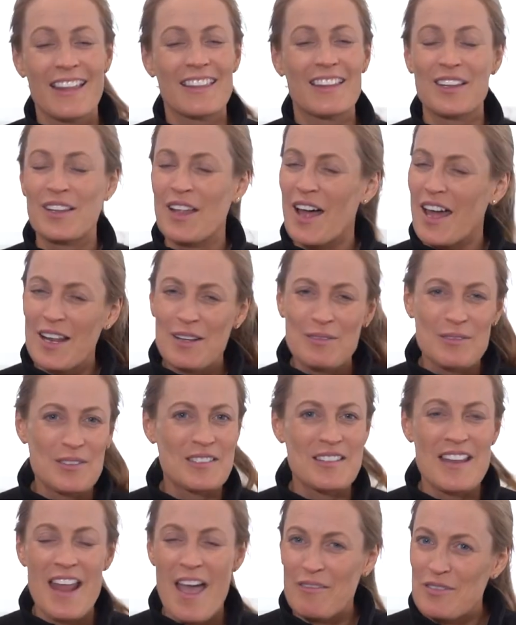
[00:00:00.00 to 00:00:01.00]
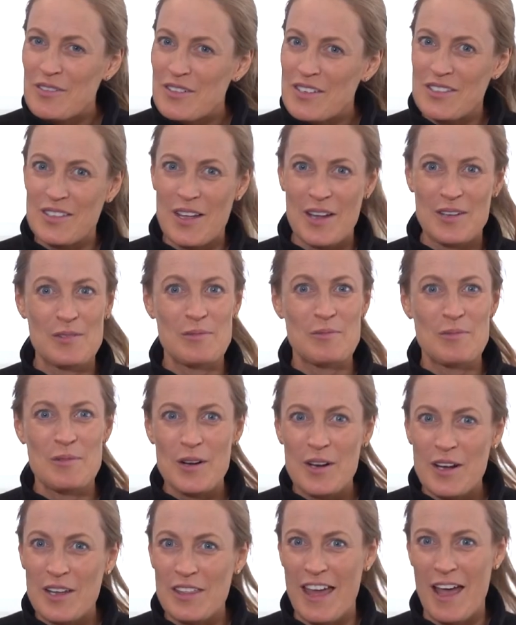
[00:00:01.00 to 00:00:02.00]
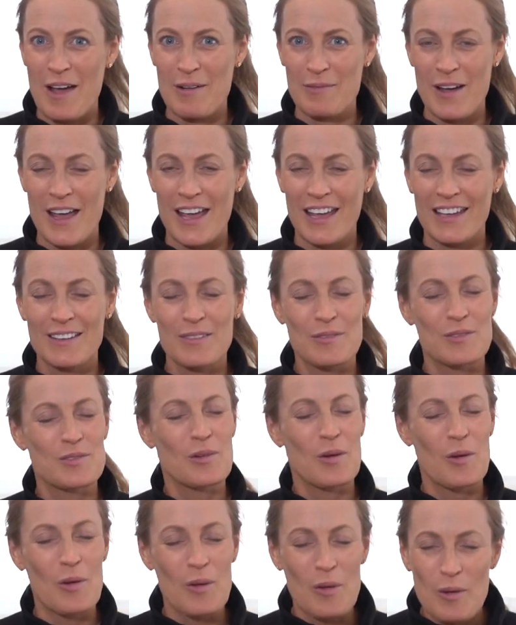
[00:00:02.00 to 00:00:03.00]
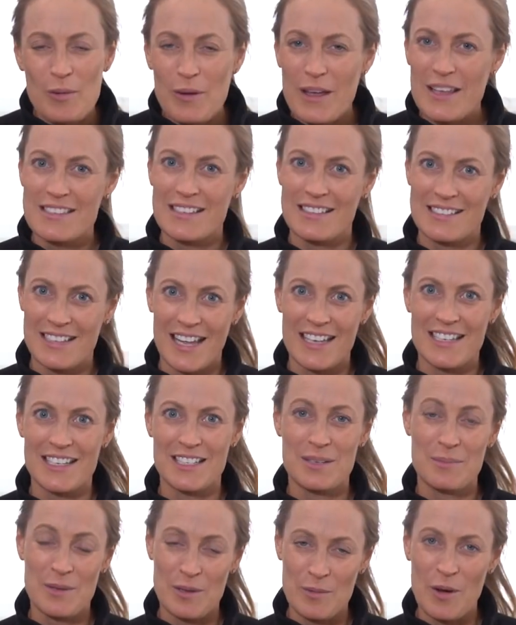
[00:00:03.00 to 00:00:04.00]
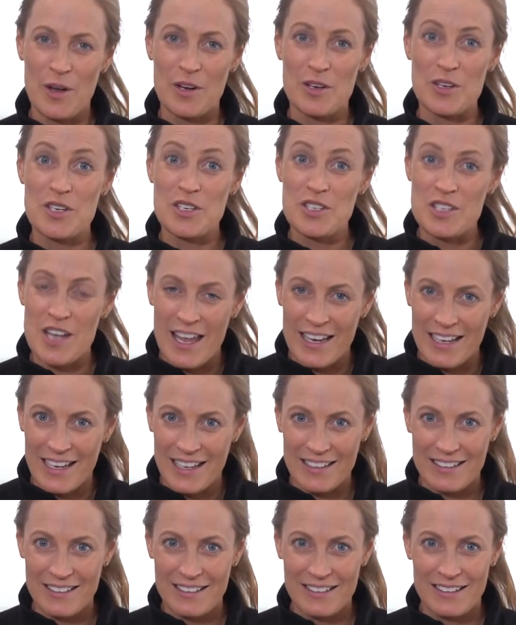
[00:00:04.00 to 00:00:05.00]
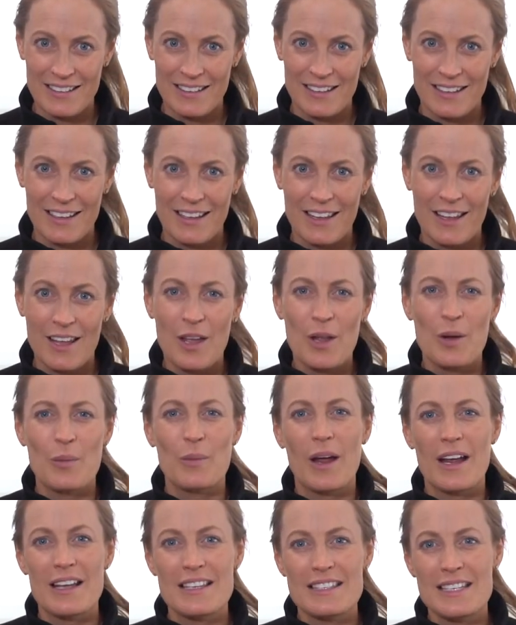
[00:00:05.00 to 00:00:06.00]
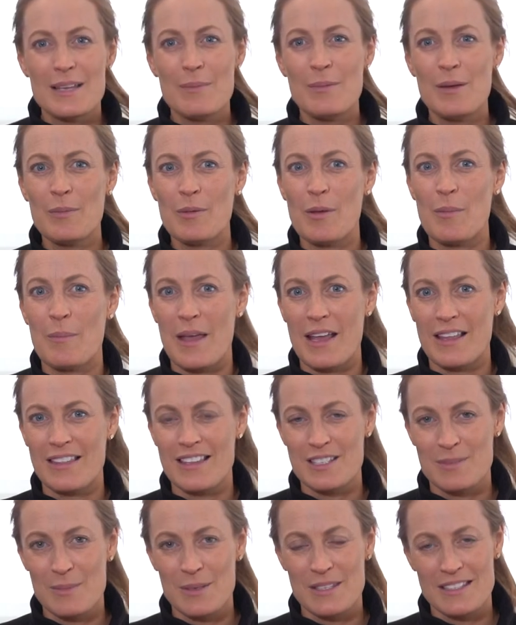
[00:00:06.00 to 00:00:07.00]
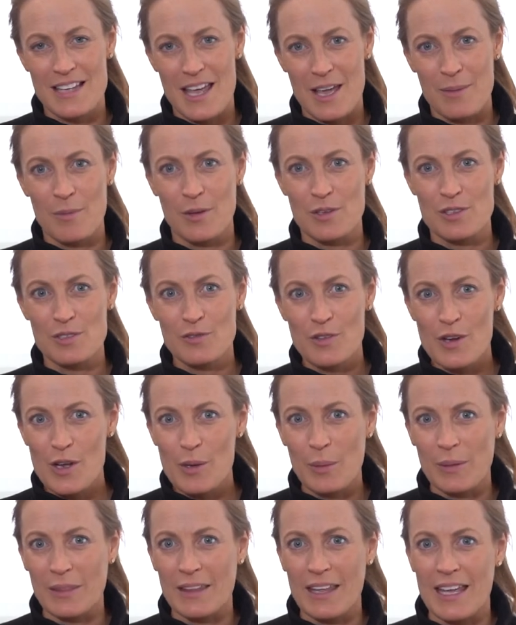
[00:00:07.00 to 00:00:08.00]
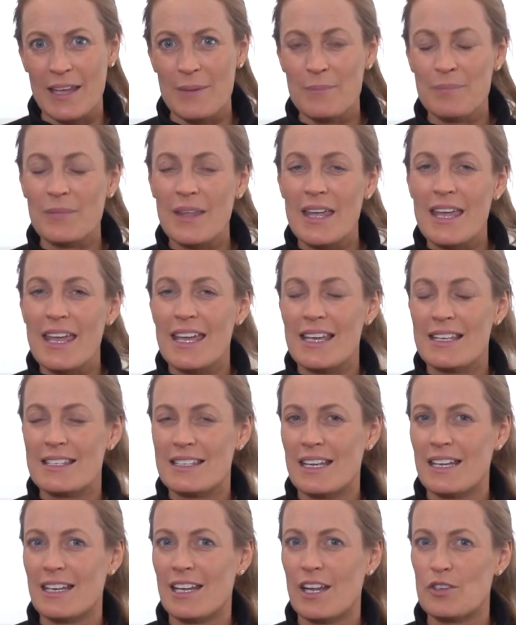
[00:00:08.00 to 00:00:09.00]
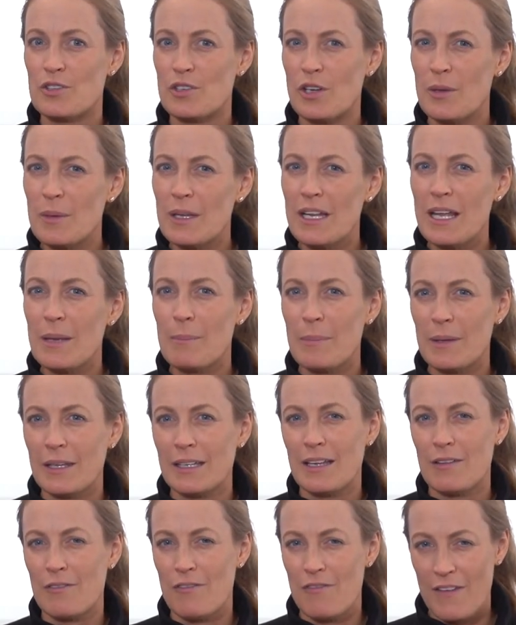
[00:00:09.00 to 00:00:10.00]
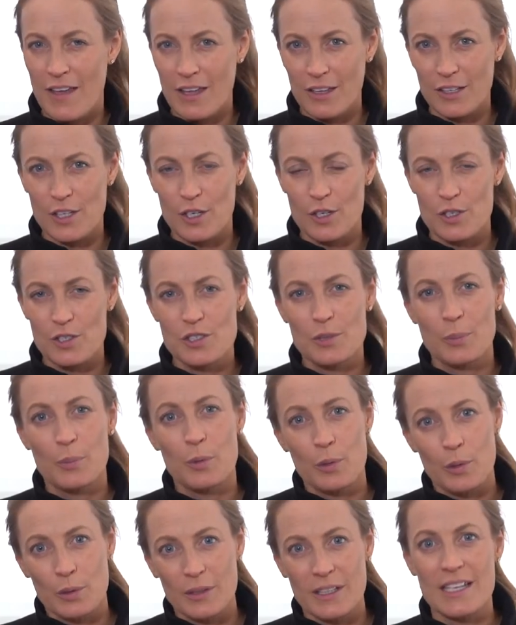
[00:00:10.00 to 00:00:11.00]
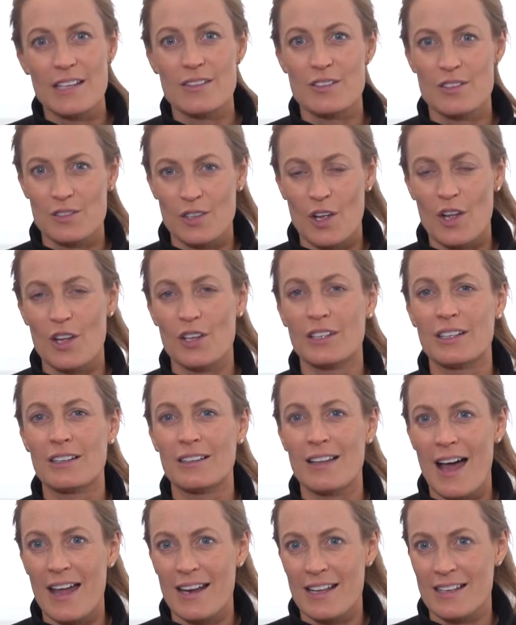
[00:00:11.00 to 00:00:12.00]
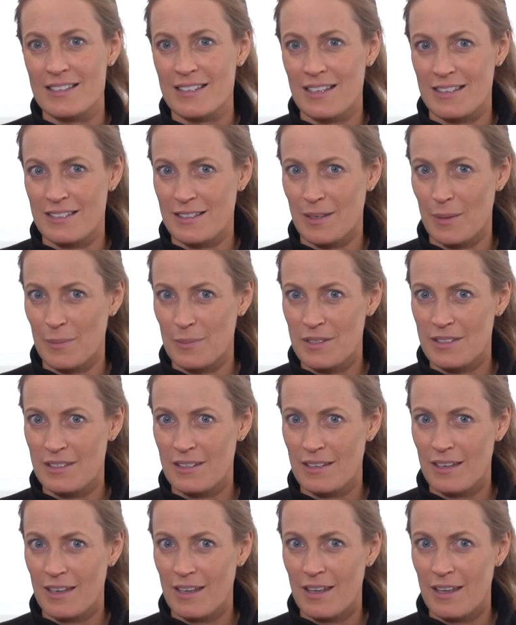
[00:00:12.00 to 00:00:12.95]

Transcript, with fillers: The cladding was never designed to work that way. It was always intended to be water shedding. Where I see people make this mistake most frequently is in attributing building failures to poorly installed cladding systems.